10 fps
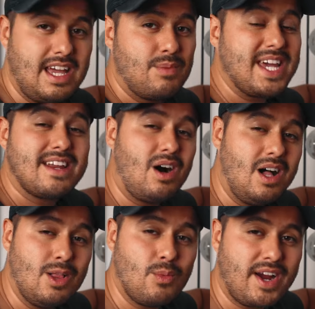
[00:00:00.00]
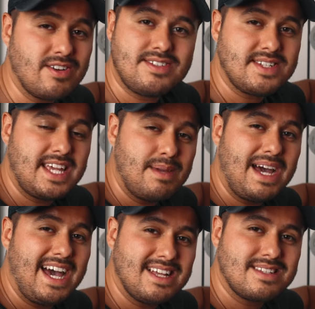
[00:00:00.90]
and we can all wear the same
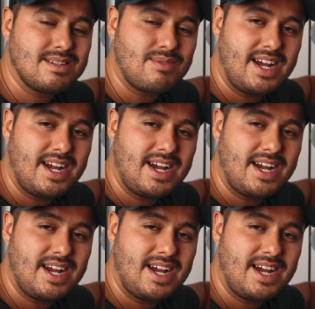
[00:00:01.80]
hats,